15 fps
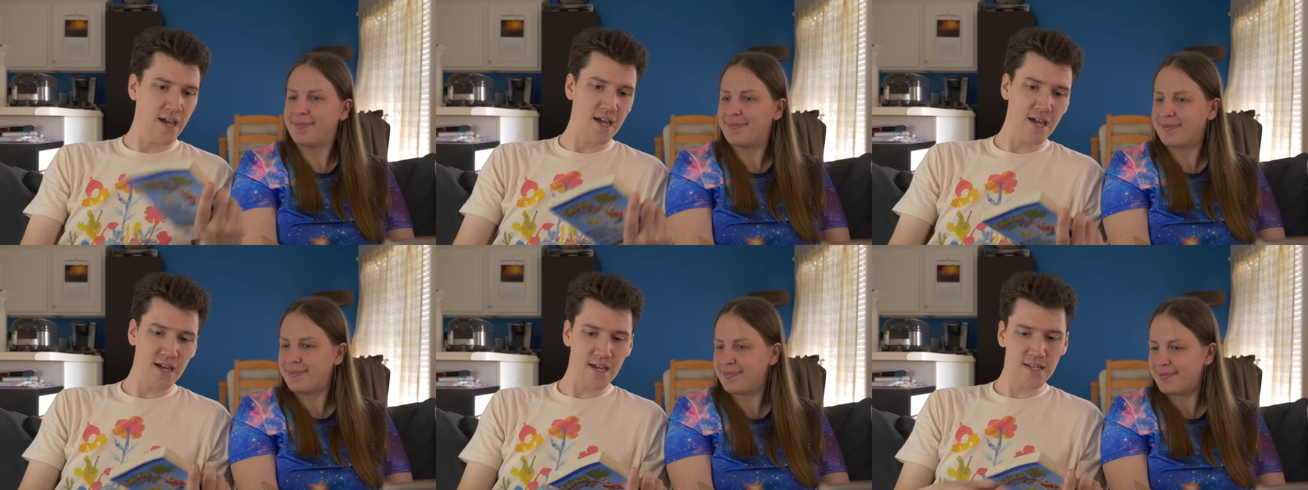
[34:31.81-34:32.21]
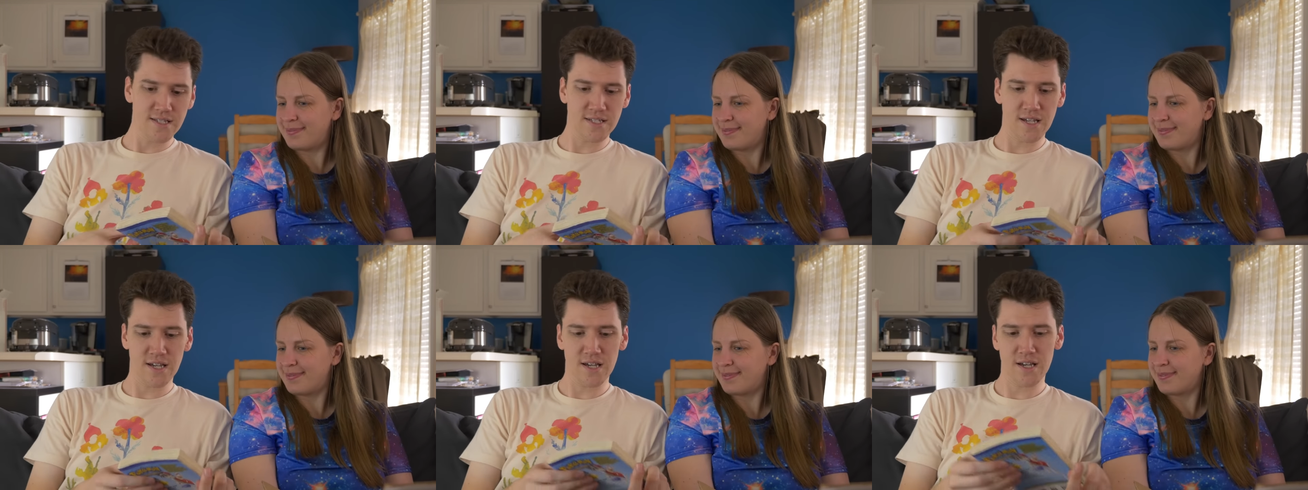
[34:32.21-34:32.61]

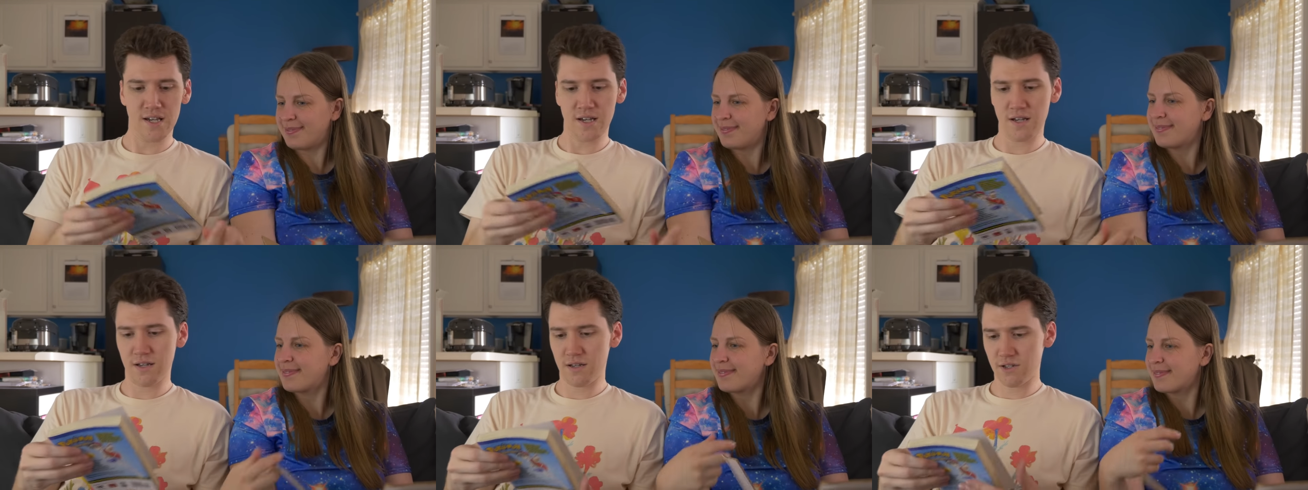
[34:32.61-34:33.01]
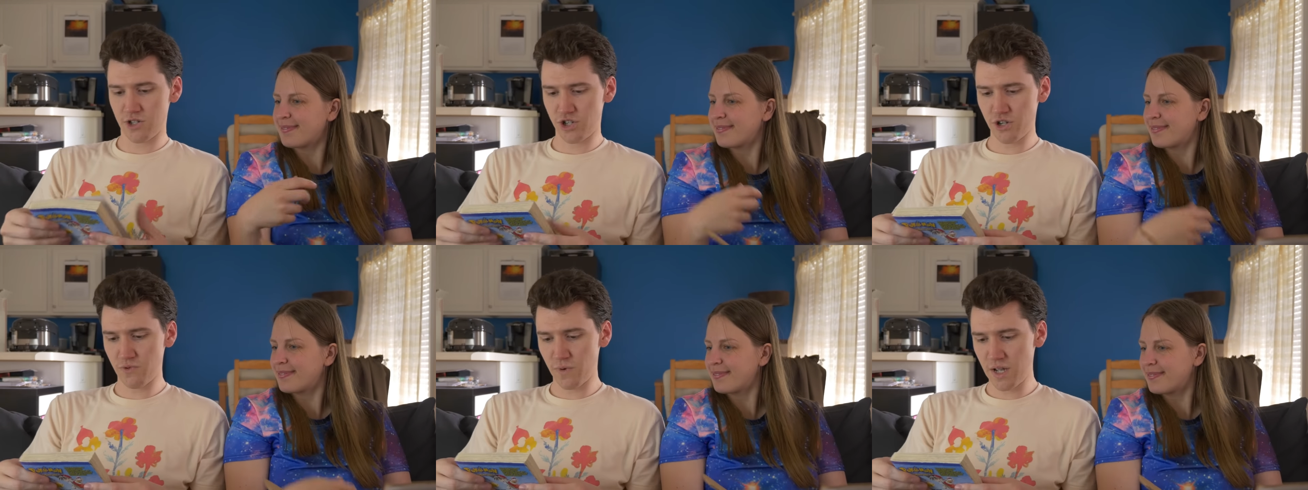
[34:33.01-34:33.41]
Speaker 1: And
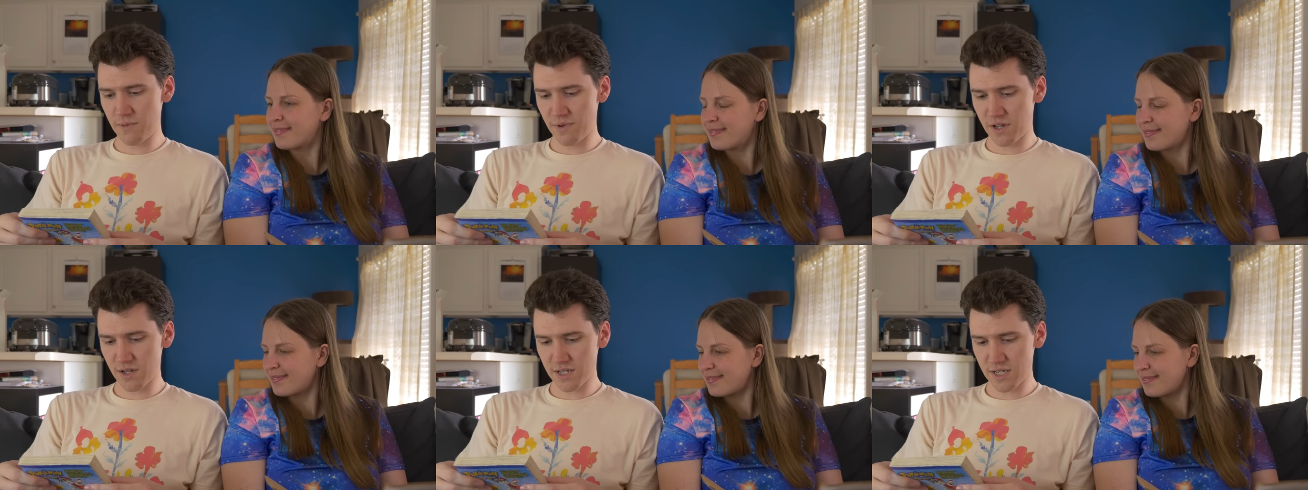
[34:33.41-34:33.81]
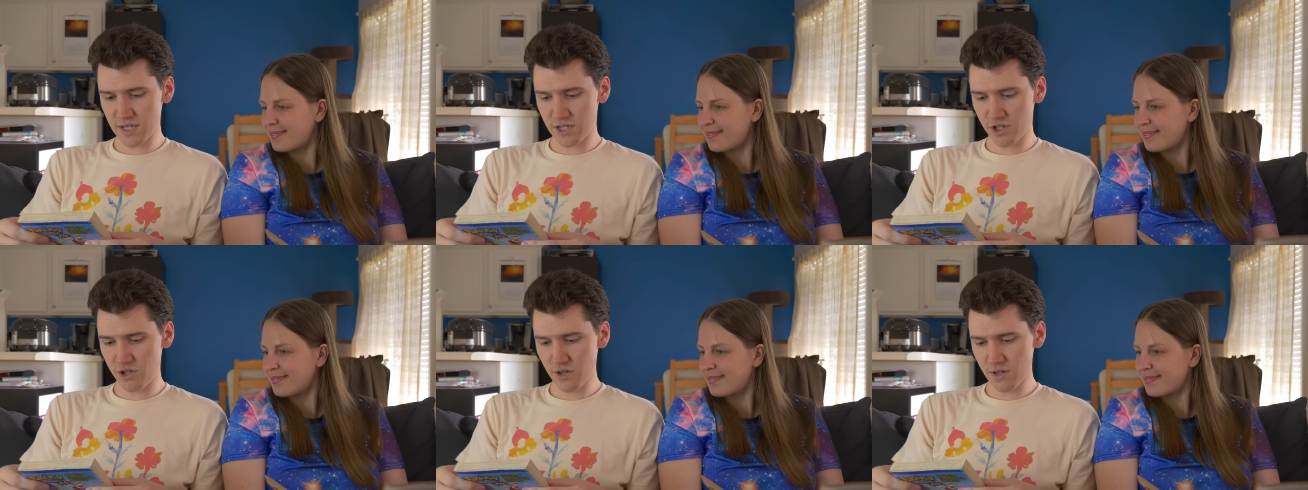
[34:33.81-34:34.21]
uh, should read
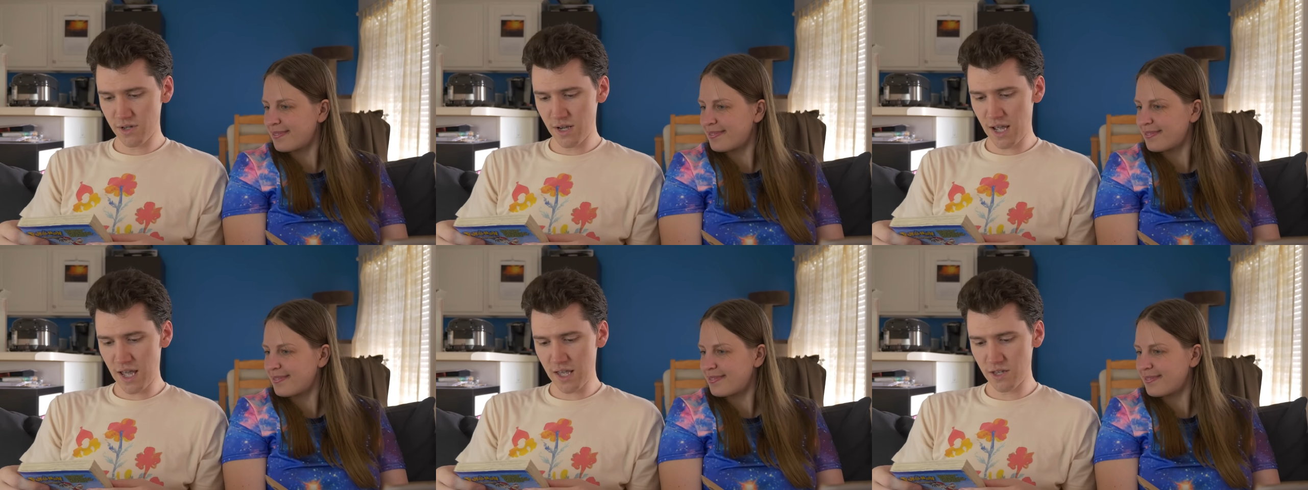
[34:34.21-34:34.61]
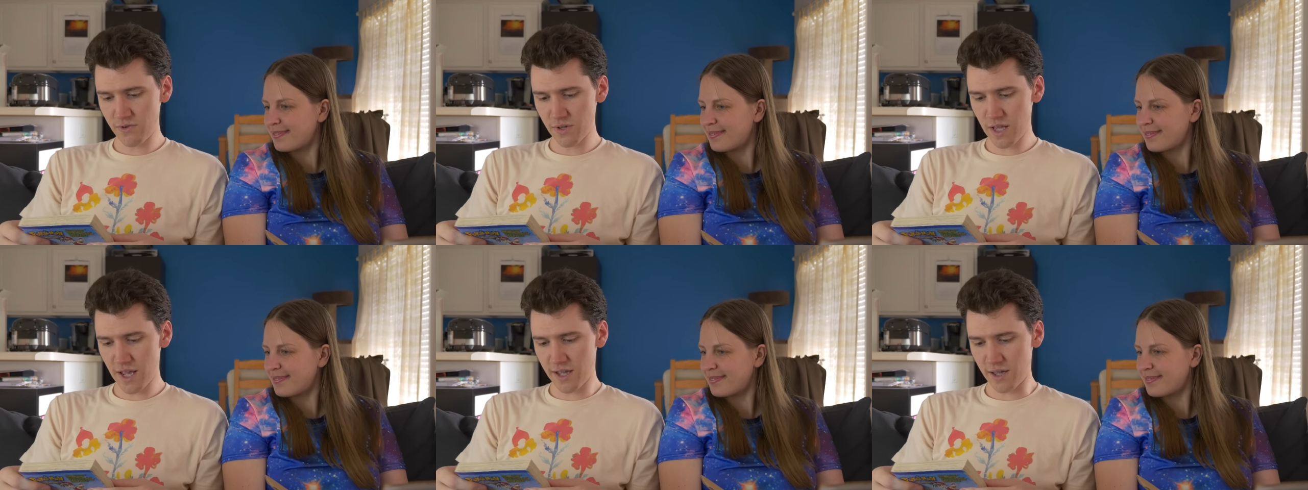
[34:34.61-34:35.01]
because it's good
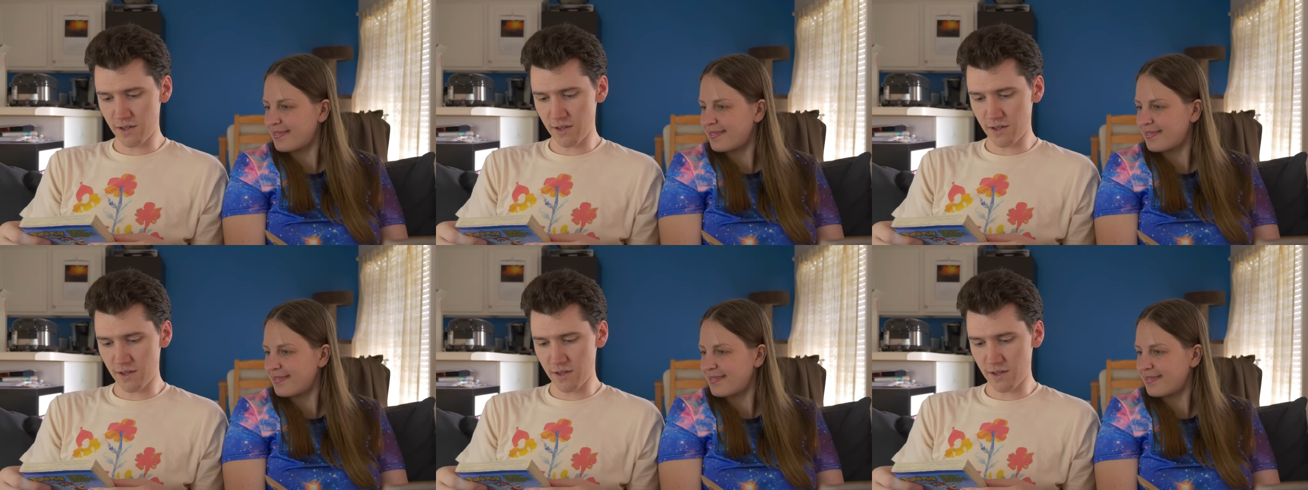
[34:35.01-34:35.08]
and you would like